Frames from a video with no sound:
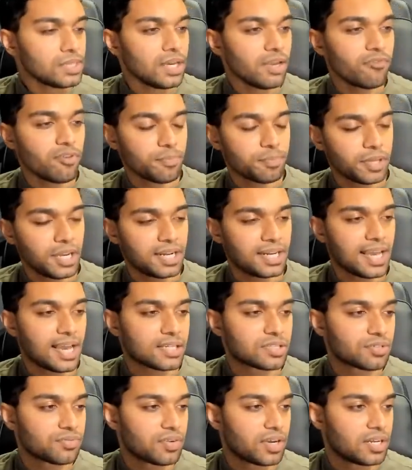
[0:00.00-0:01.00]
If I played
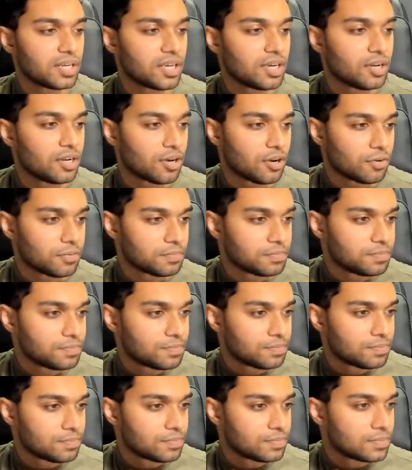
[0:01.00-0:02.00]
Castlevania, no.
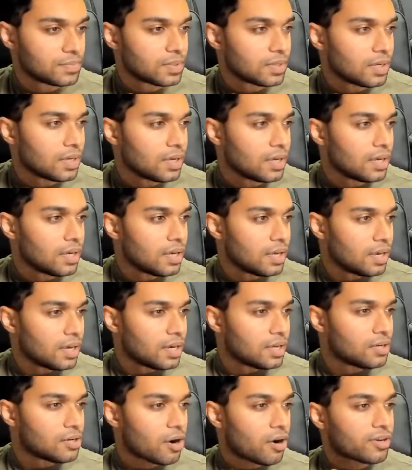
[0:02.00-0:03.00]

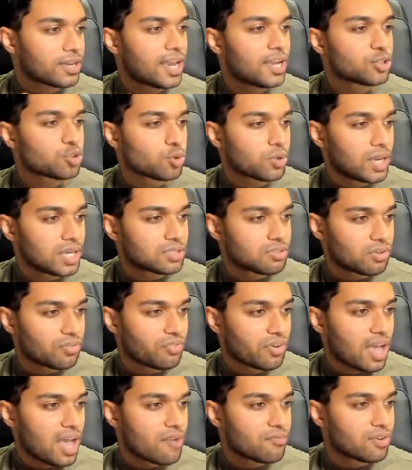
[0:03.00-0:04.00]
Dark Angel, thanks for the
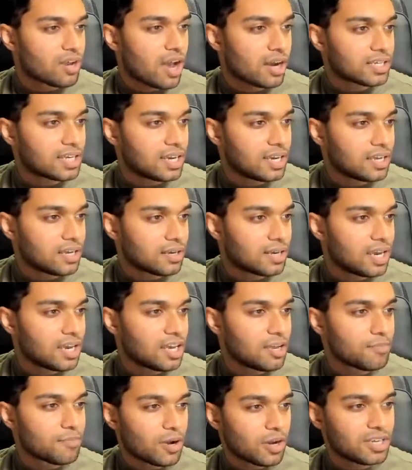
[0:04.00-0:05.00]
5. Not
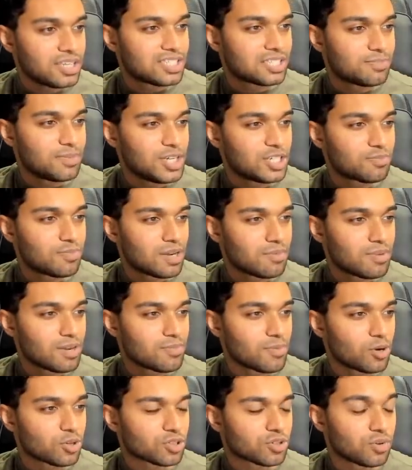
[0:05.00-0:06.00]
kidding, Buggy's speech made me
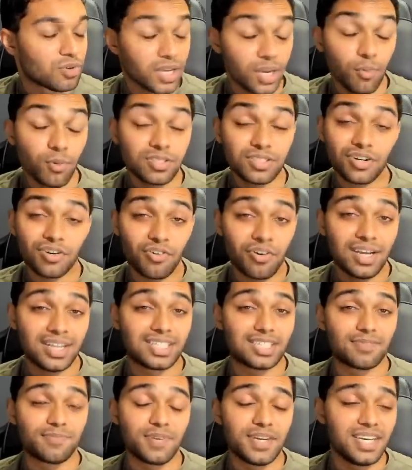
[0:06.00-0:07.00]
emotional. It was a great
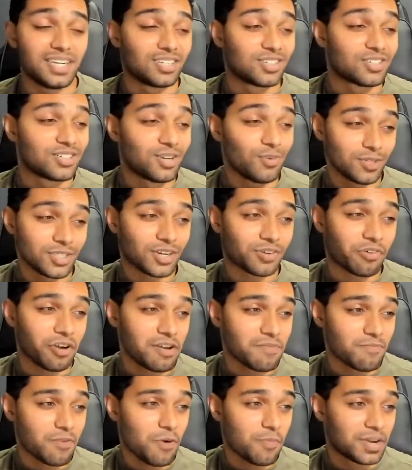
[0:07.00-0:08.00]
speech. It was a
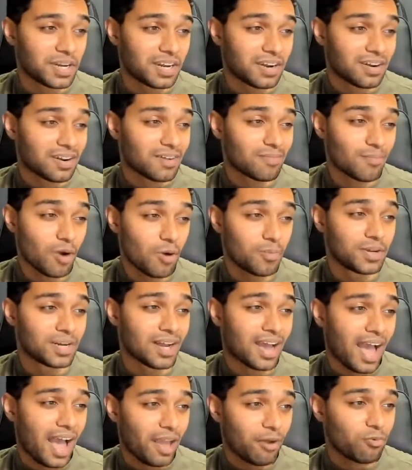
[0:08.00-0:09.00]
great moment.
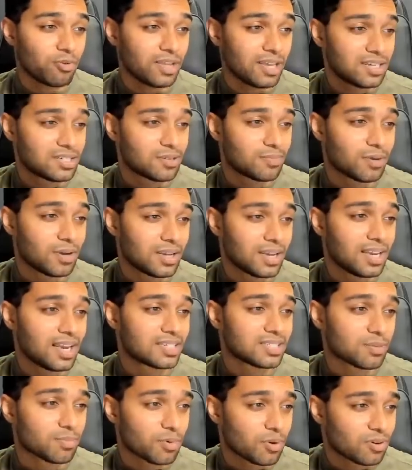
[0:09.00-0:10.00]
I relate to Buggy
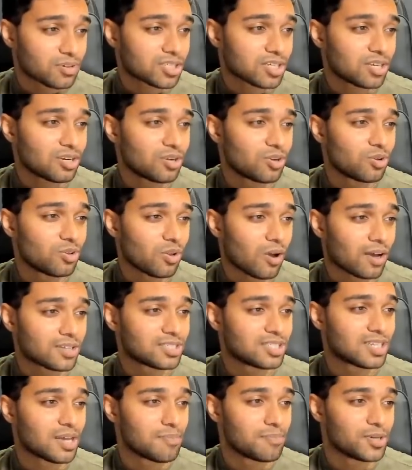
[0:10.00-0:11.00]
as a person who lost
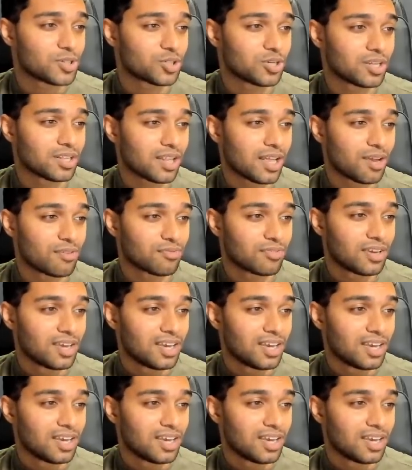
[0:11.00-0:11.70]
his ambition in life.